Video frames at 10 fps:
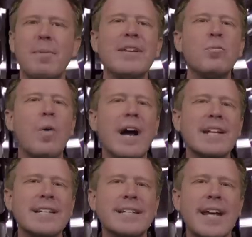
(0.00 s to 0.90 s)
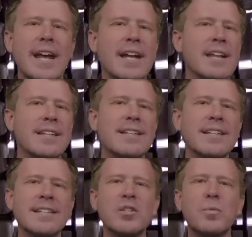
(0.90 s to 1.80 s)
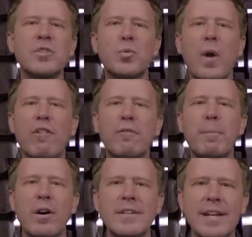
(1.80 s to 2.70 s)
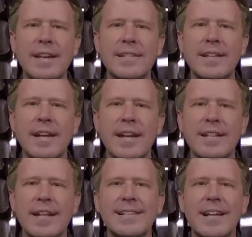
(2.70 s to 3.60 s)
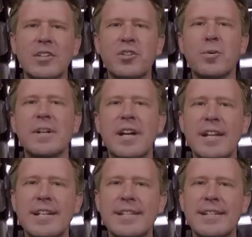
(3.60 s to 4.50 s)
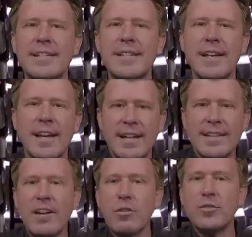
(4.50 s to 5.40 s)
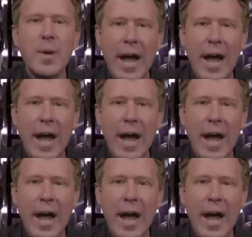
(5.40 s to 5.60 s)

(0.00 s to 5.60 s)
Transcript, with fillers: But then why does he say the distance was 12 parsecs? That's not the shortcut distance. That goes through